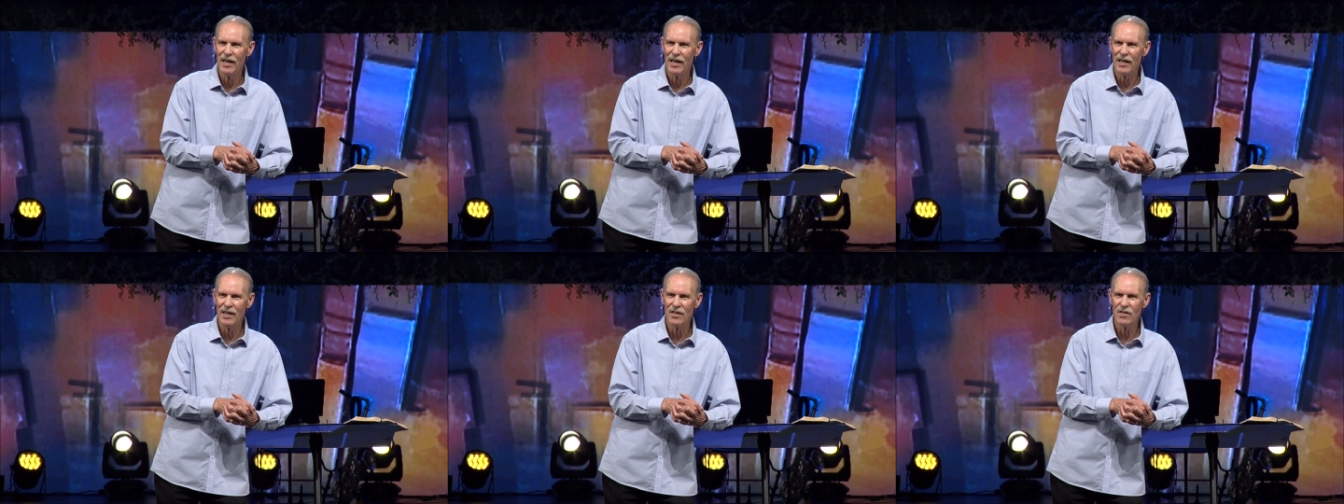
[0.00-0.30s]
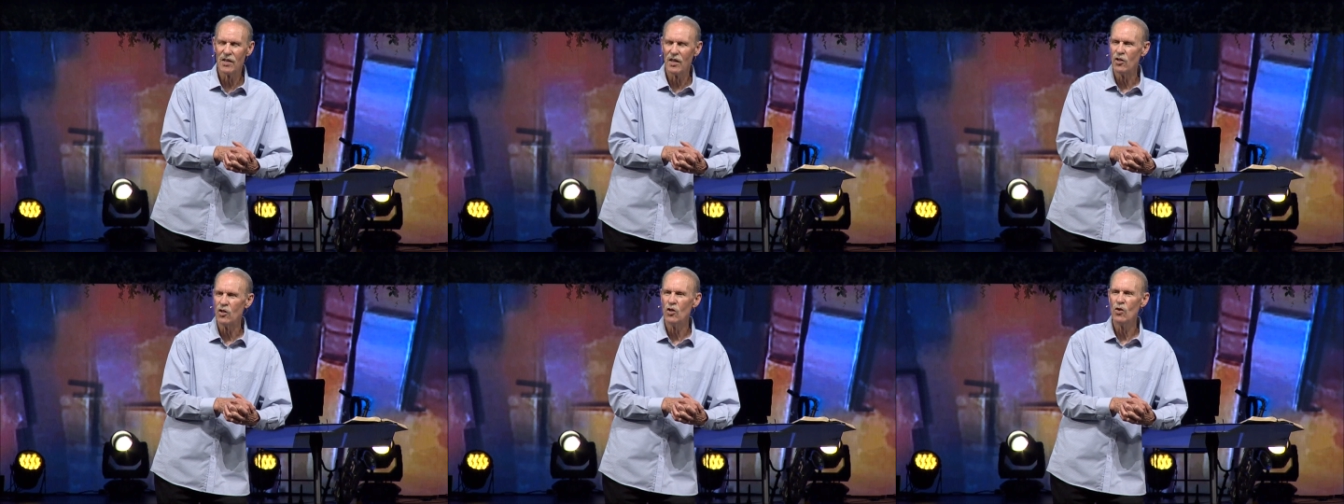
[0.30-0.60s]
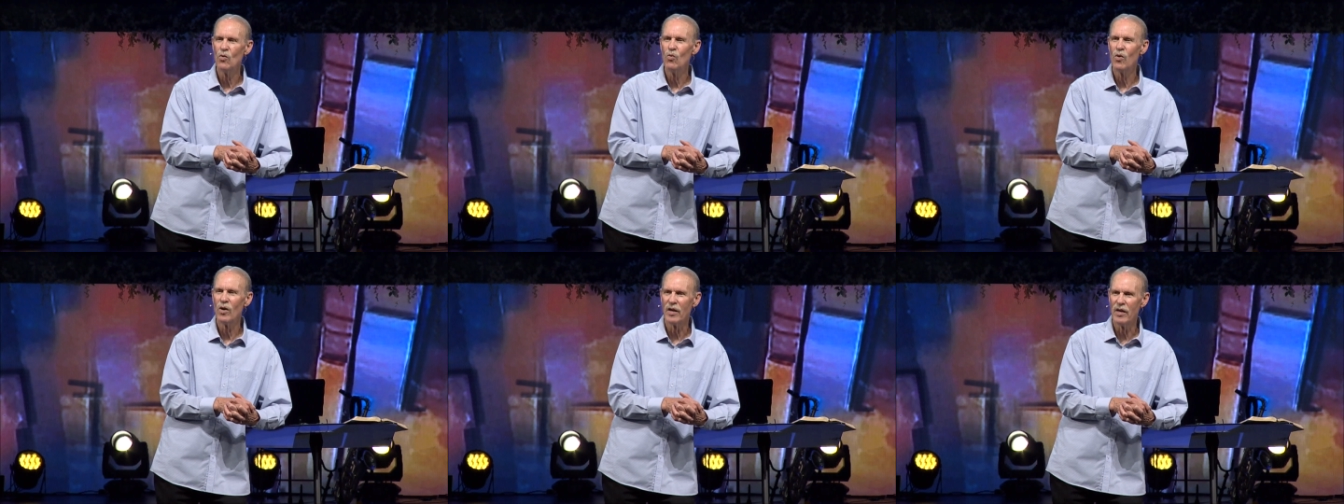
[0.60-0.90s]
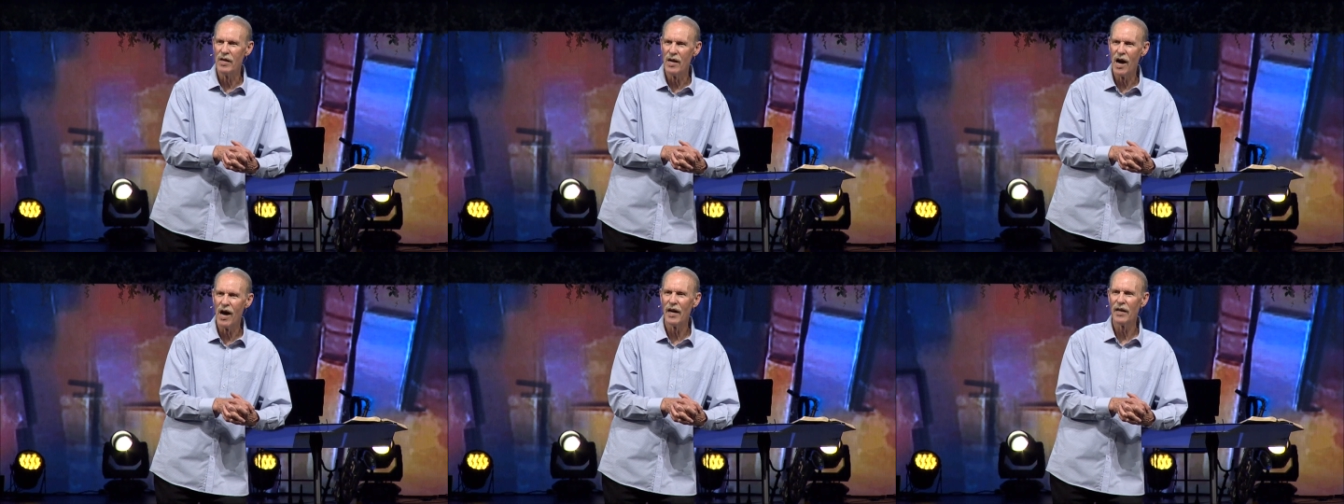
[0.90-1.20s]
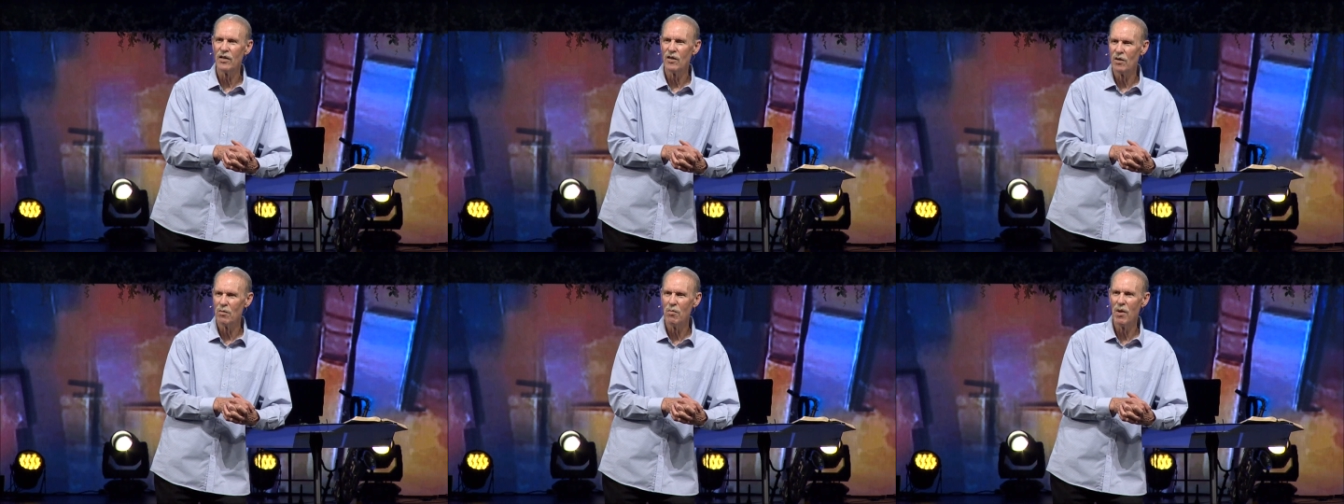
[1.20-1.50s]
and he said, You were
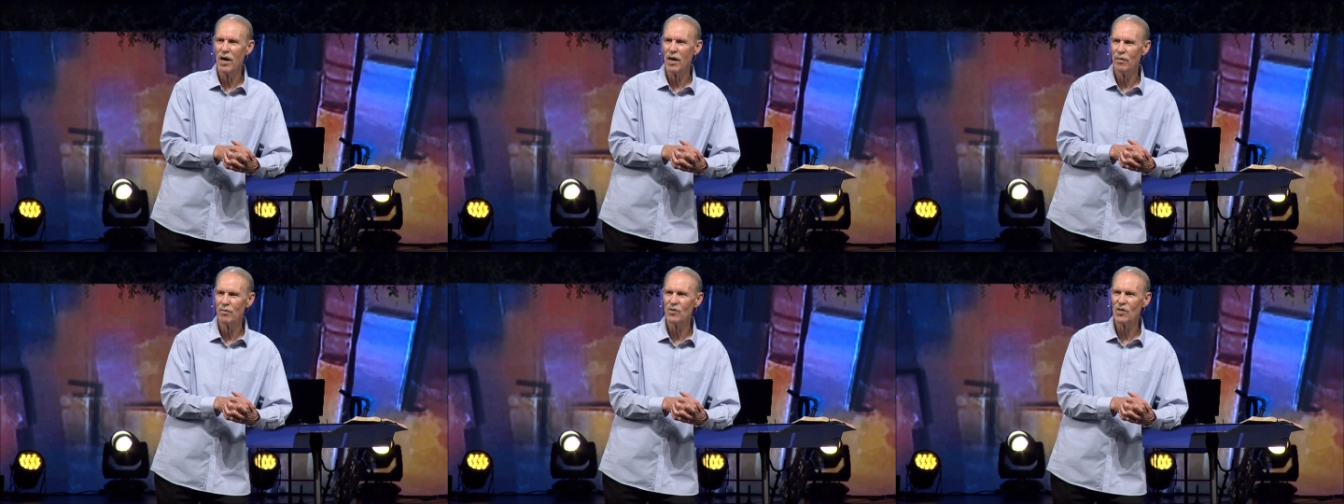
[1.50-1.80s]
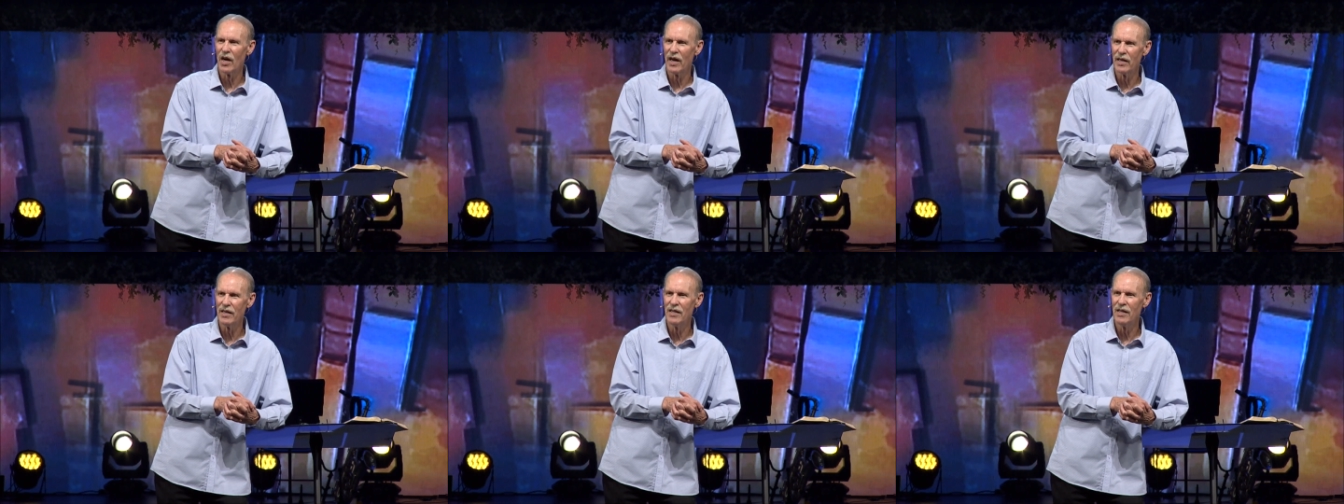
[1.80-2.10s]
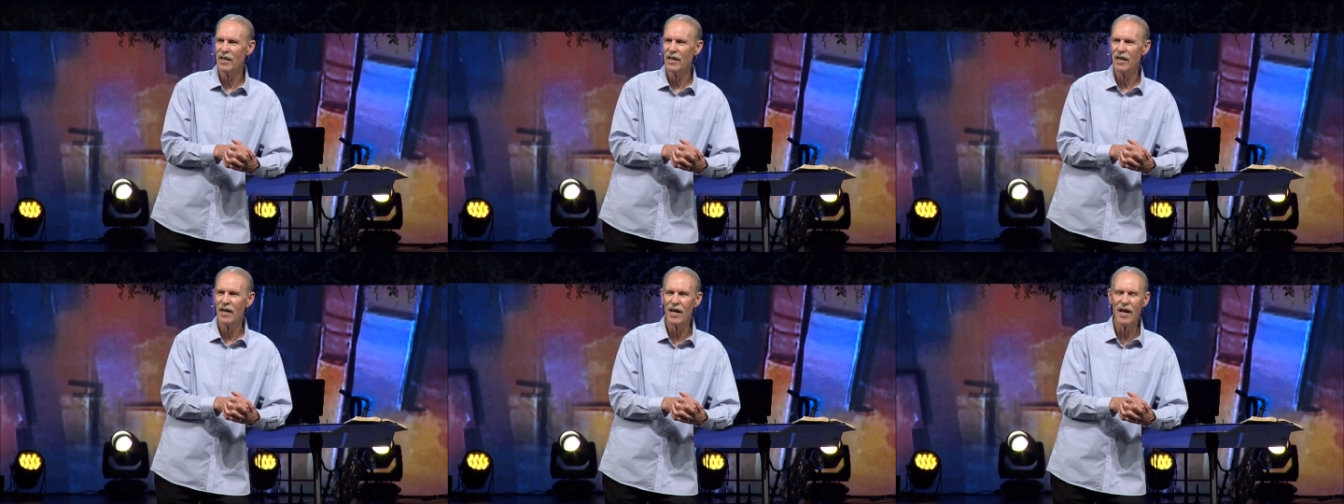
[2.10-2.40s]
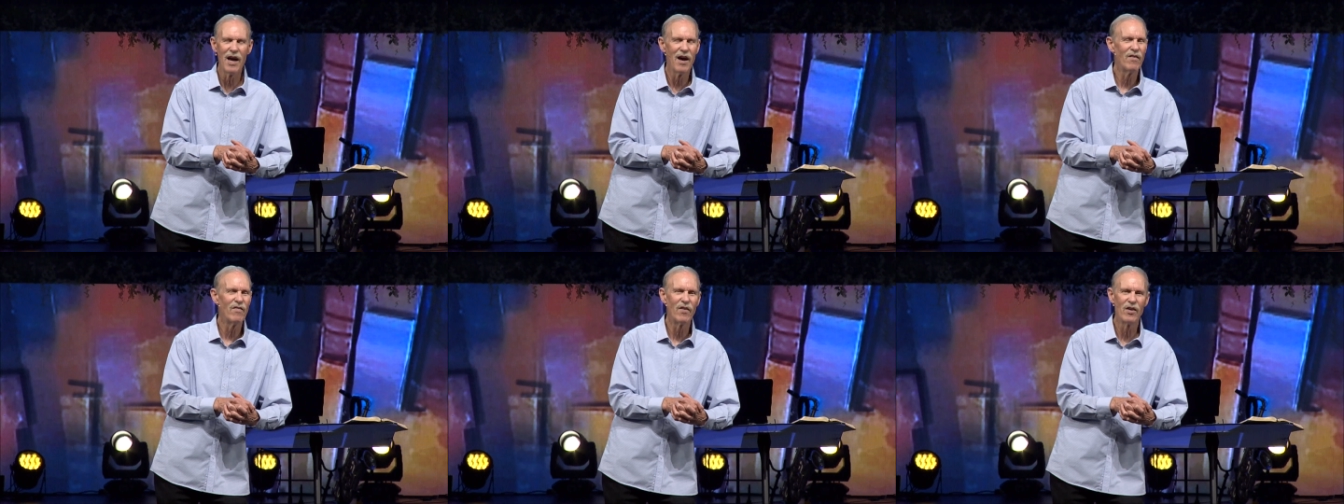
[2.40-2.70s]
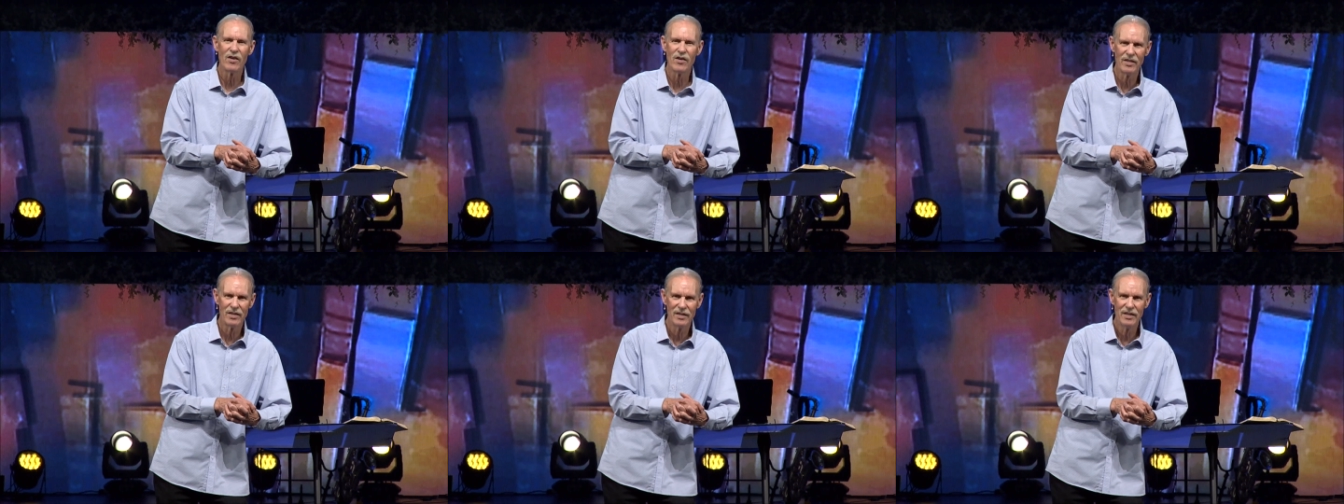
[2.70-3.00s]
not your mom's idea
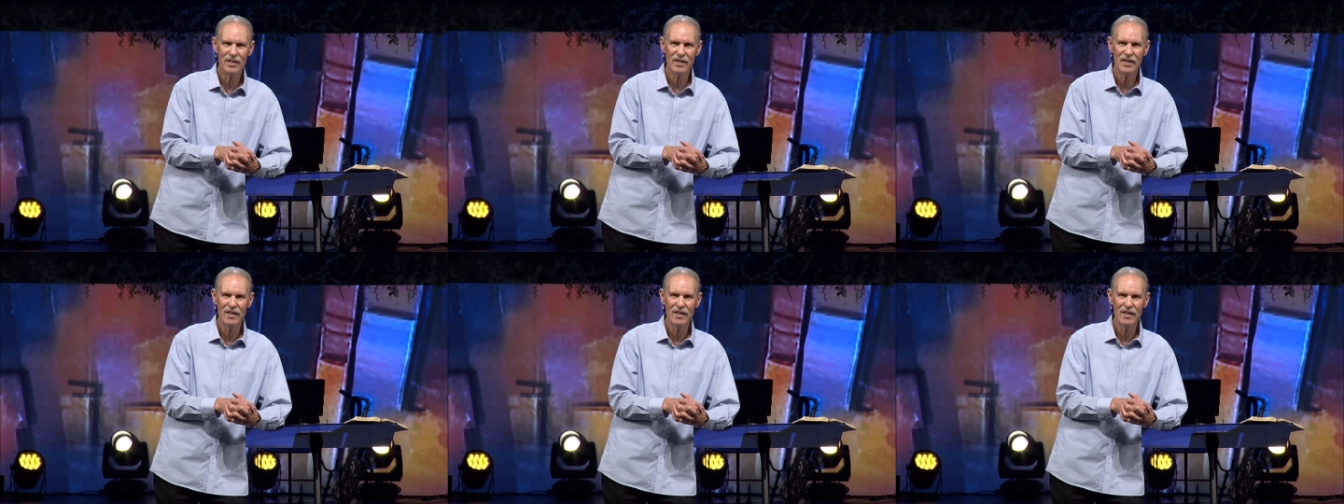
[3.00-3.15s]
ever.